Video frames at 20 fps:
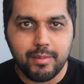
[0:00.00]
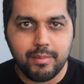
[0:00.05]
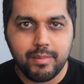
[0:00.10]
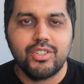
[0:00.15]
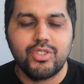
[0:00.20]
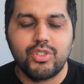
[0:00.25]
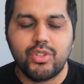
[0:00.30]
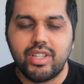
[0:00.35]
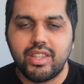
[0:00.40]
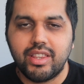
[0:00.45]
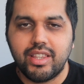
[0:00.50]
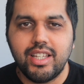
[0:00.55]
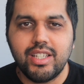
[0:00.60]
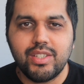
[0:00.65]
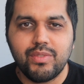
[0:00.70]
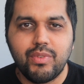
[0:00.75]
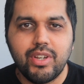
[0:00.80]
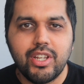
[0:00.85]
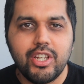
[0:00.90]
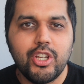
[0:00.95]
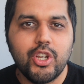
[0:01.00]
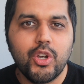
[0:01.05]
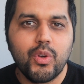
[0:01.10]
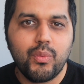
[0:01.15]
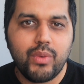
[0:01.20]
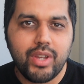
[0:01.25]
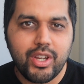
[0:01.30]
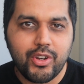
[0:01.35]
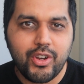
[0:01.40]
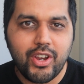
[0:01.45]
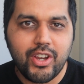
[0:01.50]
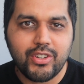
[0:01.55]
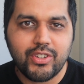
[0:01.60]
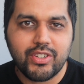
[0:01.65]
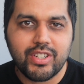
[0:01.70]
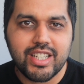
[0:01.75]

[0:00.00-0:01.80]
So in this video, we're going to